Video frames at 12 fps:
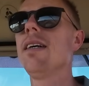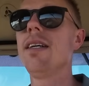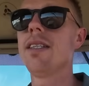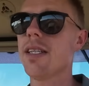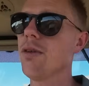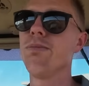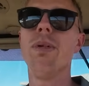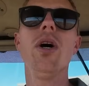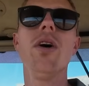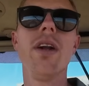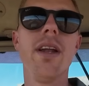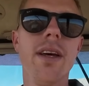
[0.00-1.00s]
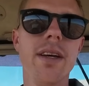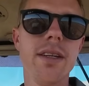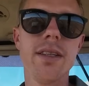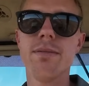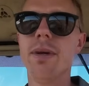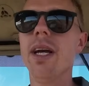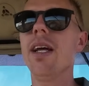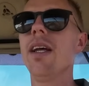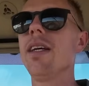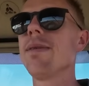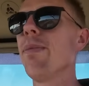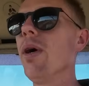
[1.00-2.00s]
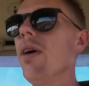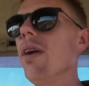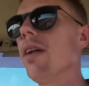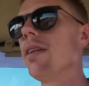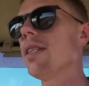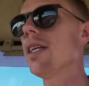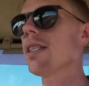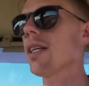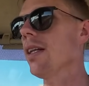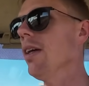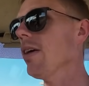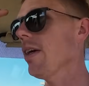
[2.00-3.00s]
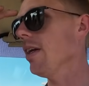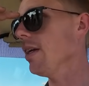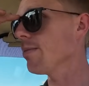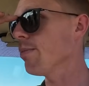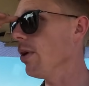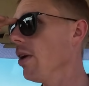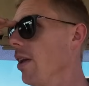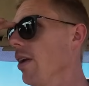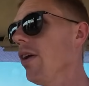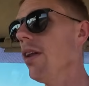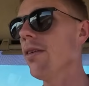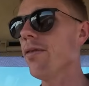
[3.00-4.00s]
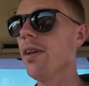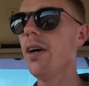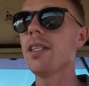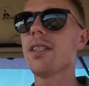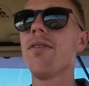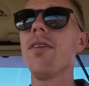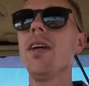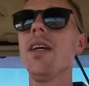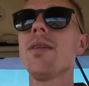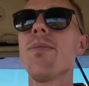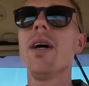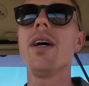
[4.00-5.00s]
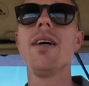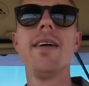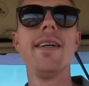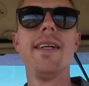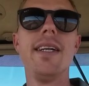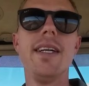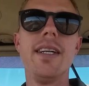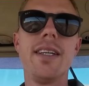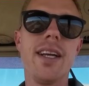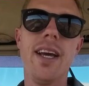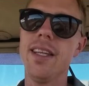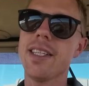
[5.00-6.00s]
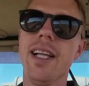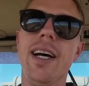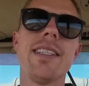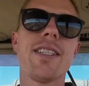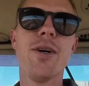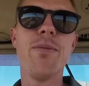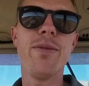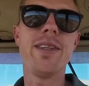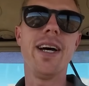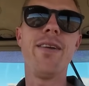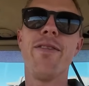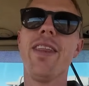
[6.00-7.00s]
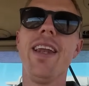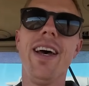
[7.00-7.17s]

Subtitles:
is still burning. Man, it is burning. It's 6 o'clock and it is burning hot. The flies are fierce, but get this last job done for the